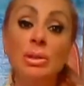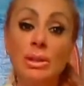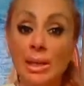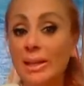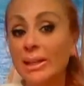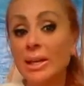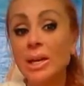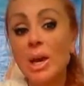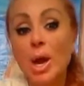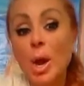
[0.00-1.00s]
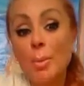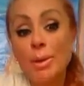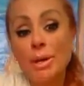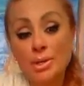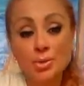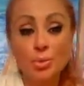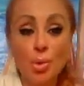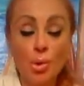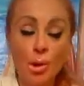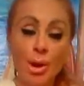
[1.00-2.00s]
lately because
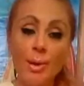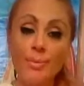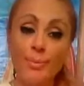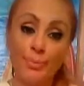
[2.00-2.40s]
Roy,